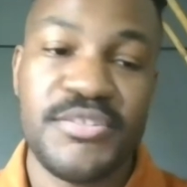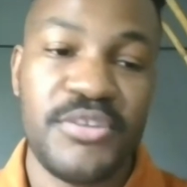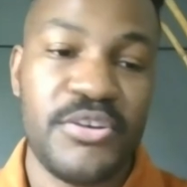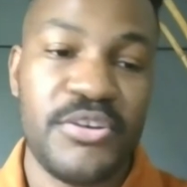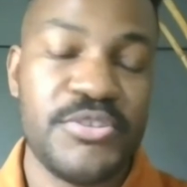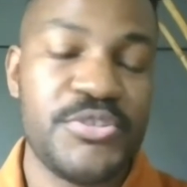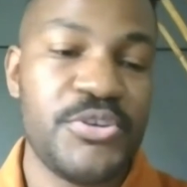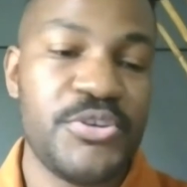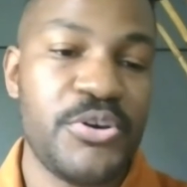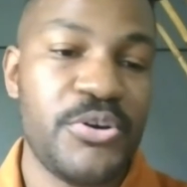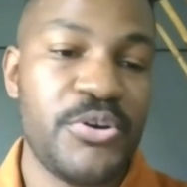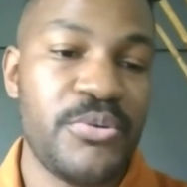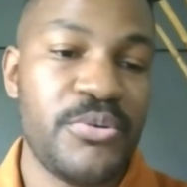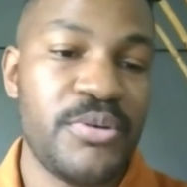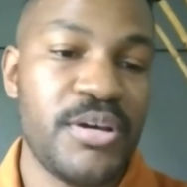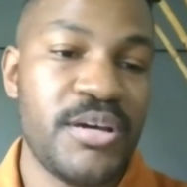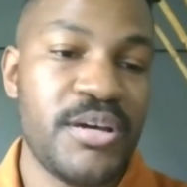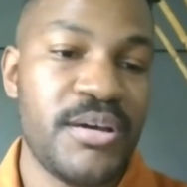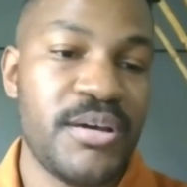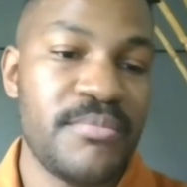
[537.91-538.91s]
also
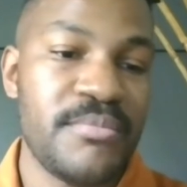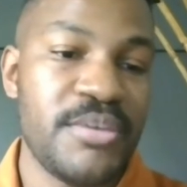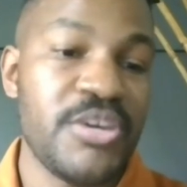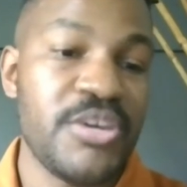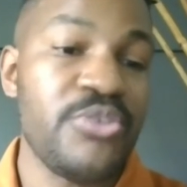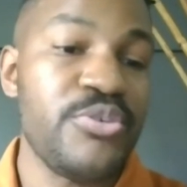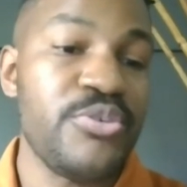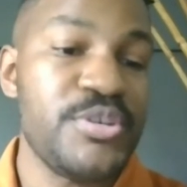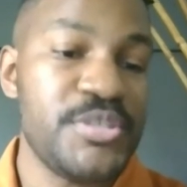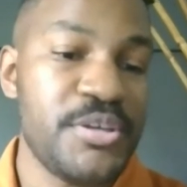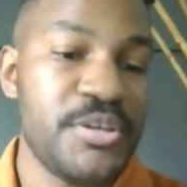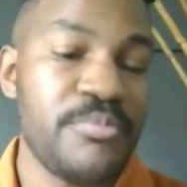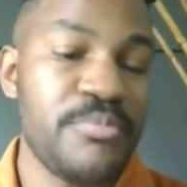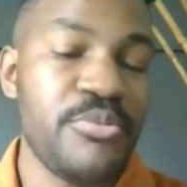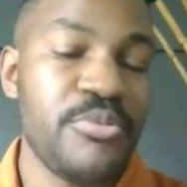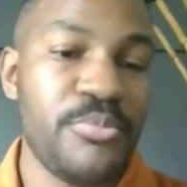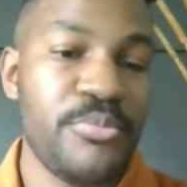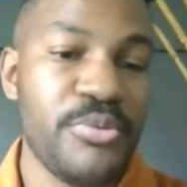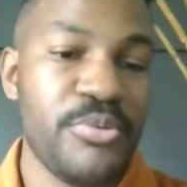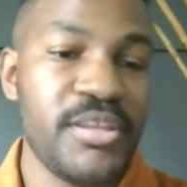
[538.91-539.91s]
increasing
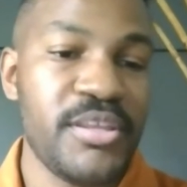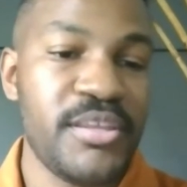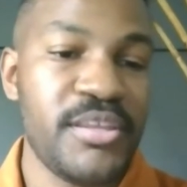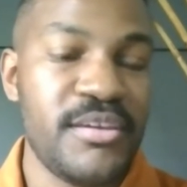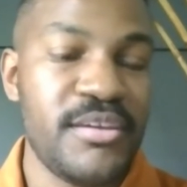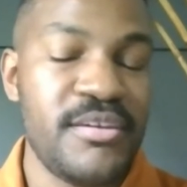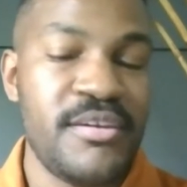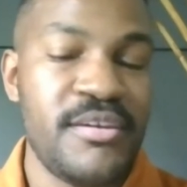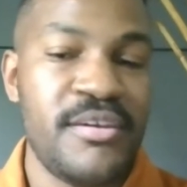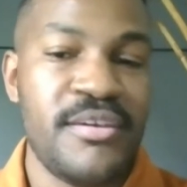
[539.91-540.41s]
appropriately,